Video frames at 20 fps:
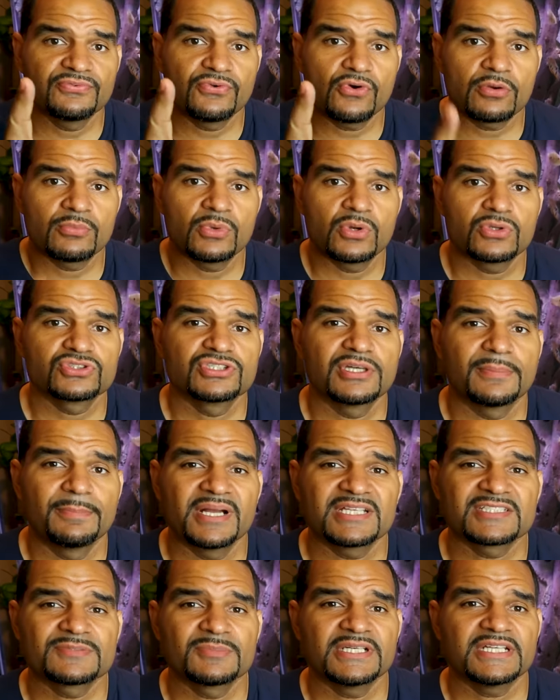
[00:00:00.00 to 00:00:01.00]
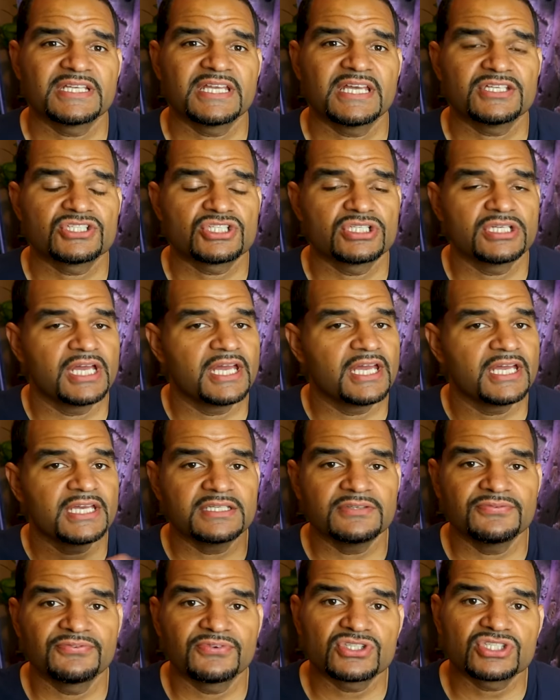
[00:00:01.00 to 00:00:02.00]
and foremost, the best medication
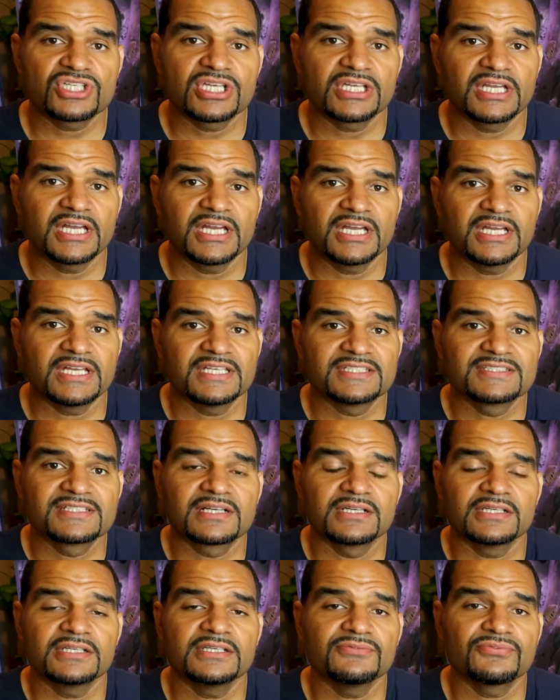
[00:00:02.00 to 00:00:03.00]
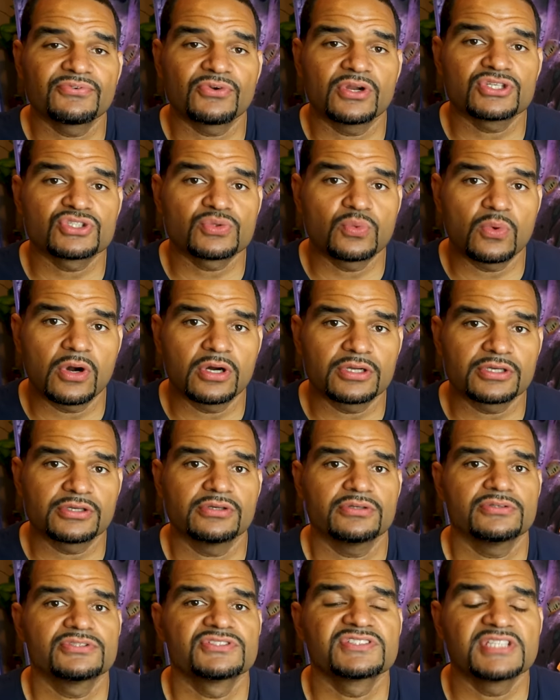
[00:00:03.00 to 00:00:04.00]
any fish can get is clean, fresh
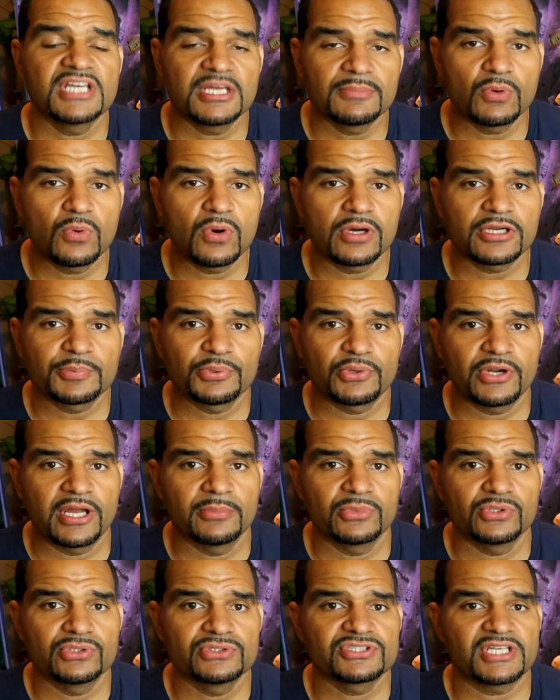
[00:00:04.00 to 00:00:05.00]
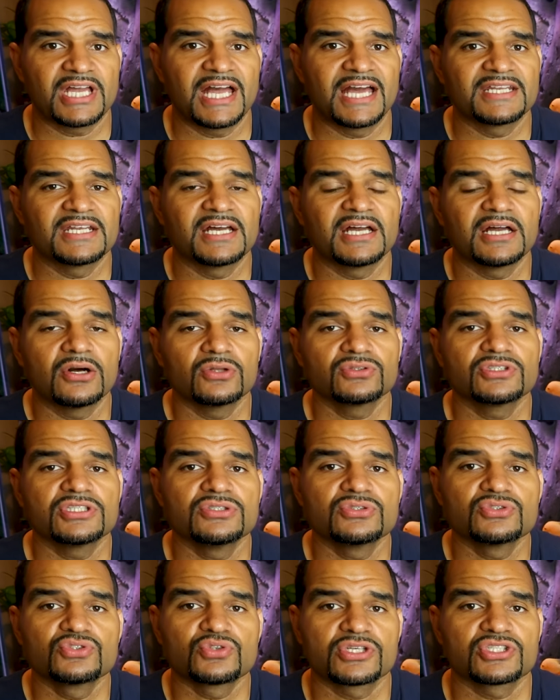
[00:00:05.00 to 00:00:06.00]
water, stable water parameters, and a healthy
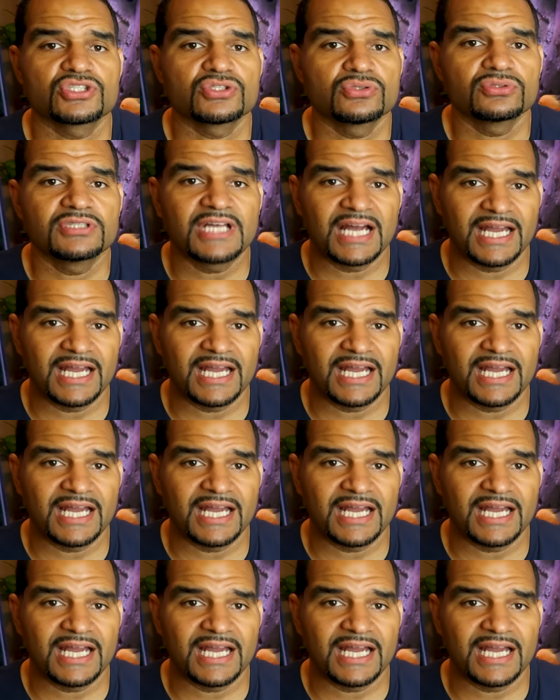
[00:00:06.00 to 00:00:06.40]
nutritional